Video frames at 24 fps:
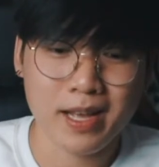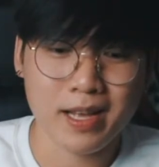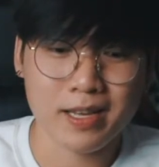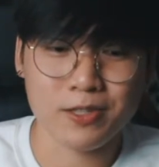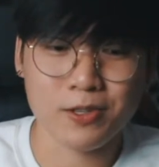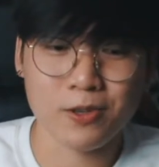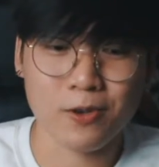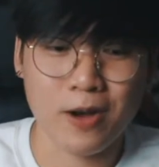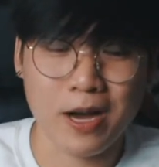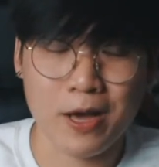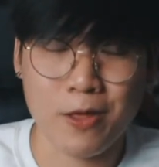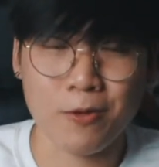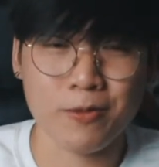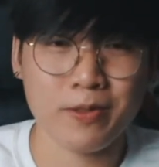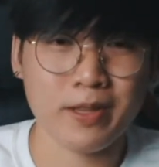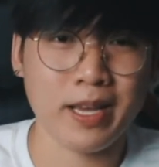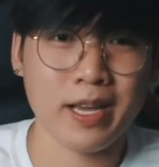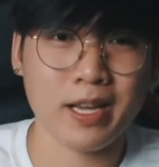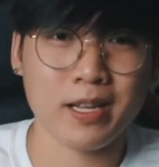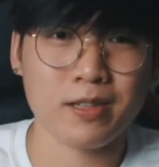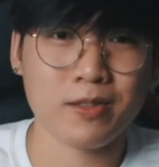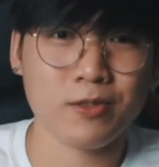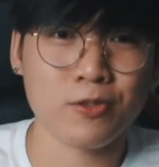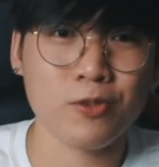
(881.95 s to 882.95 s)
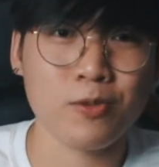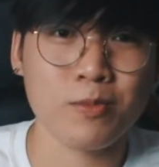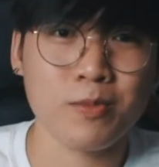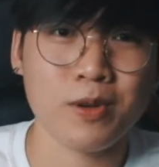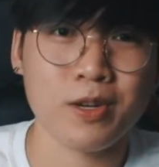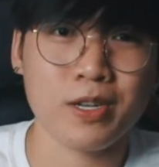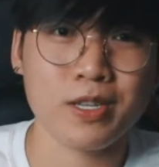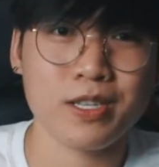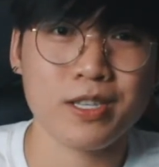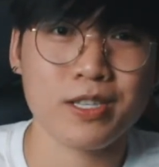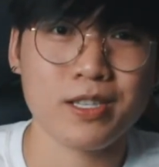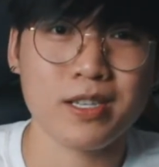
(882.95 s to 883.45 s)
so I don't take too
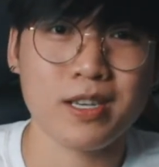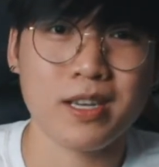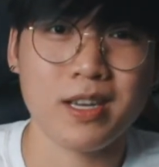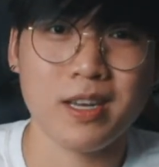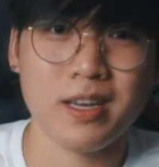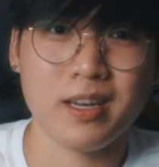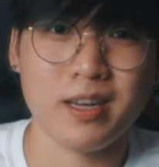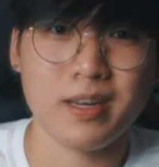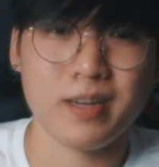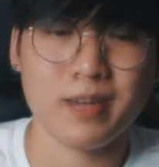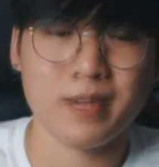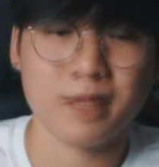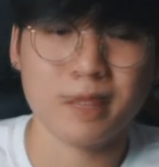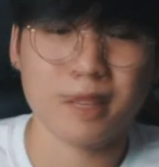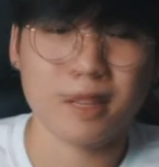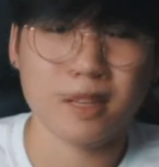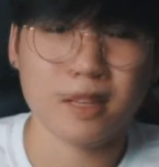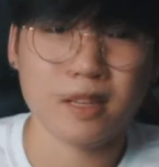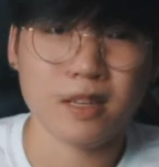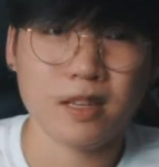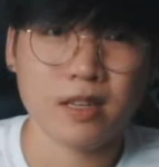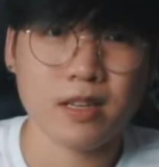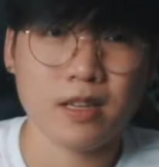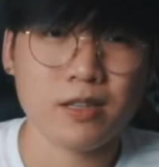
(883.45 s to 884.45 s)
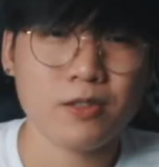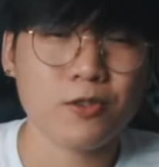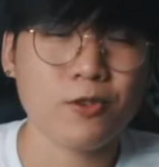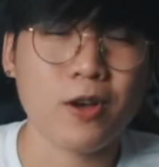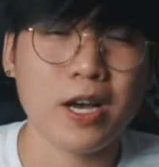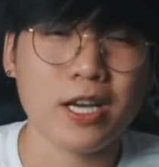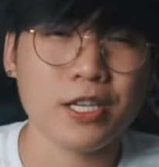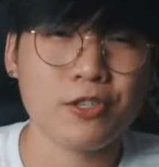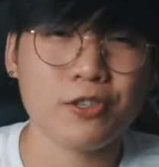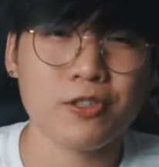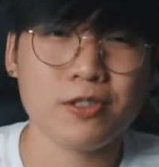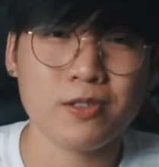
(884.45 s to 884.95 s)
much, so
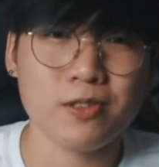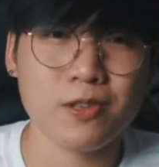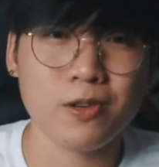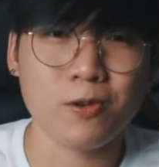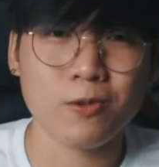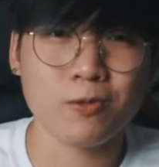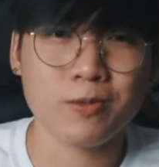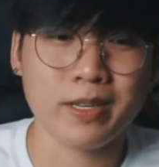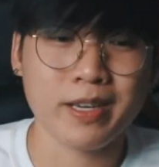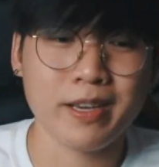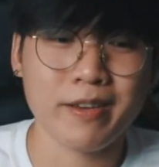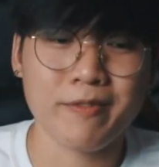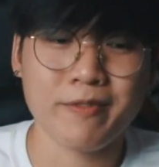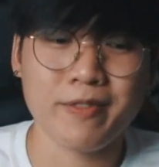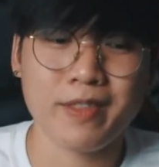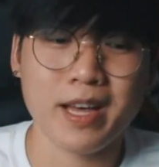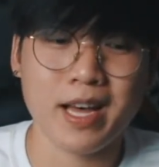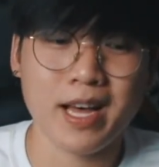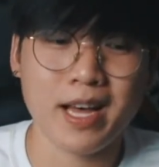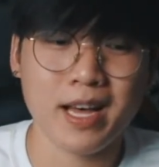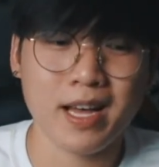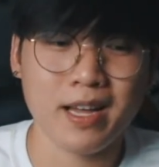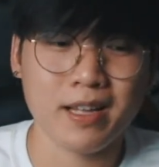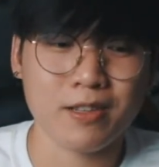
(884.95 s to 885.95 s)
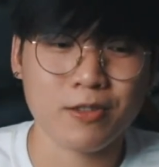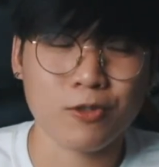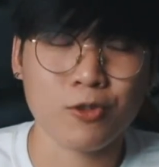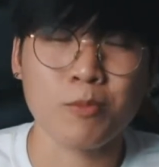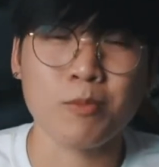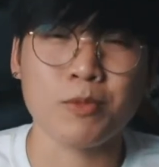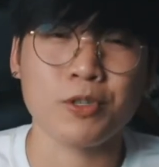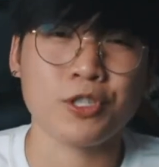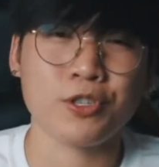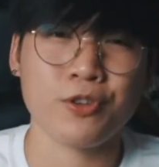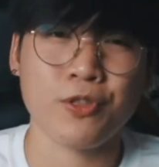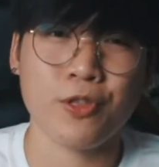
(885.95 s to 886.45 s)
I just don't give that too
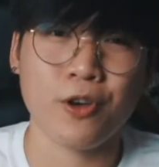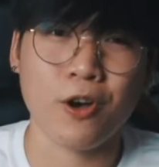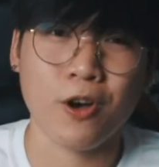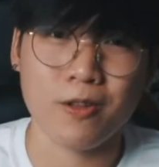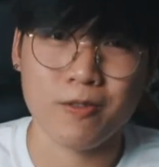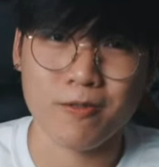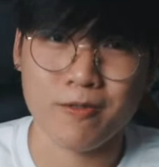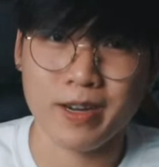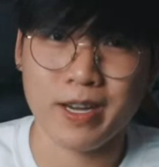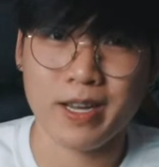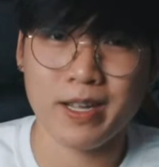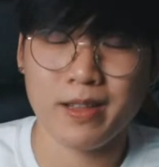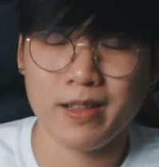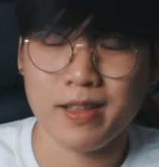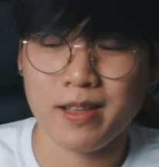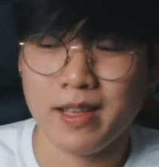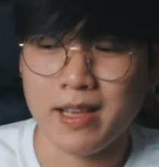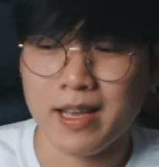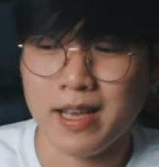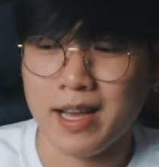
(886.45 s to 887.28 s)
much thought, right?